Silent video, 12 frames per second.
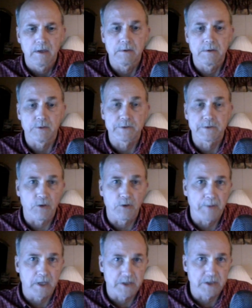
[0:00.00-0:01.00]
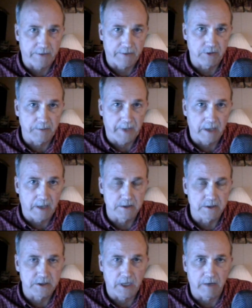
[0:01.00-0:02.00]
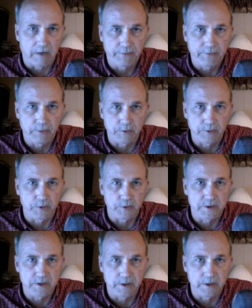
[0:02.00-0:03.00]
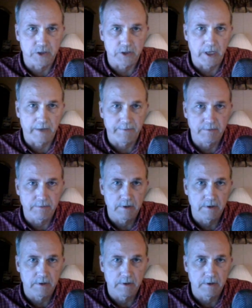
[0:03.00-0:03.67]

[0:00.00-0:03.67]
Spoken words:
was 4 months after the battle itself, which was in July